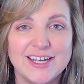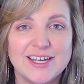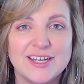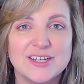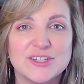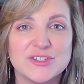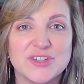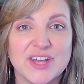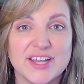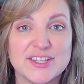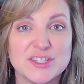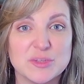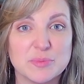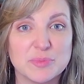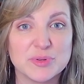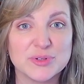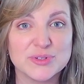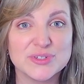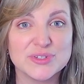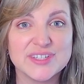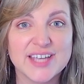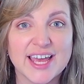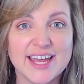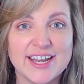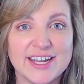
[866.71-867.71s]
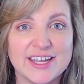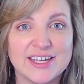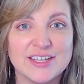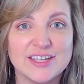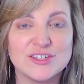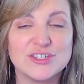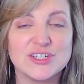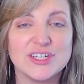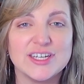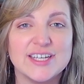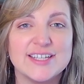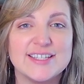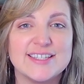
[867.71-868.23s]
So that's a
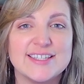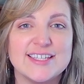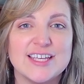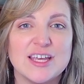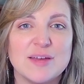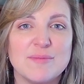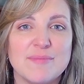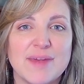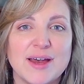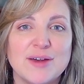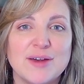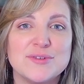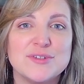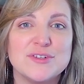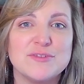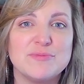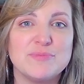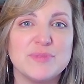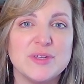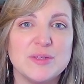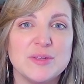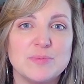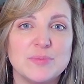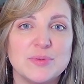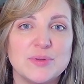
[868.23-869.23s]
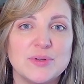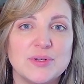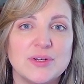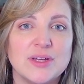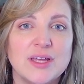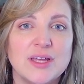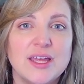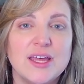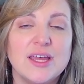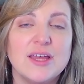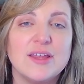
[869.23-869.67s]
percentage. It's the amount of people